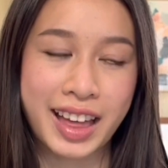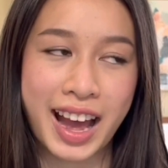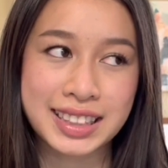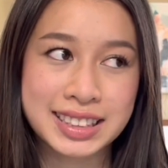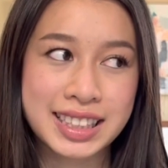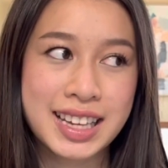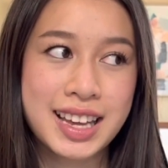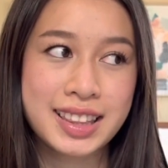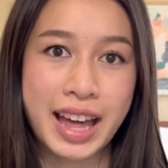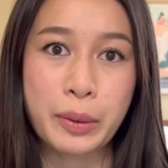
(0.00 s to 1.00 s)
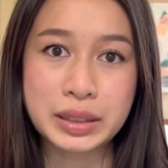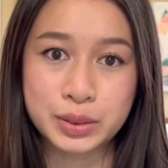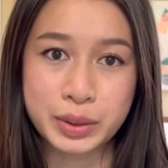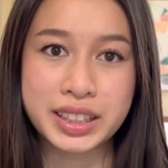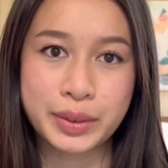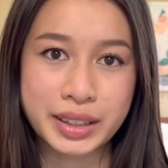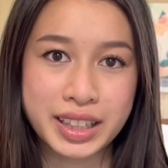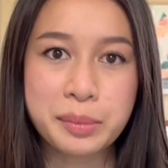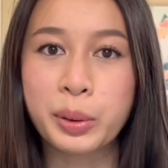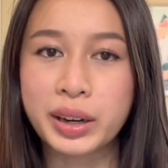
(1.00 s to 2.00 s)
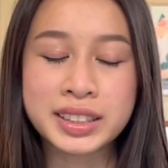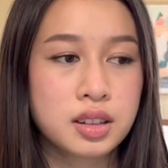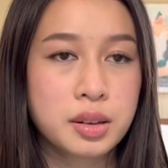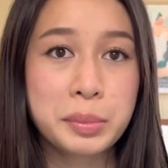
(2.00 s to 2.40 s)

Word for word: that that was really, really important.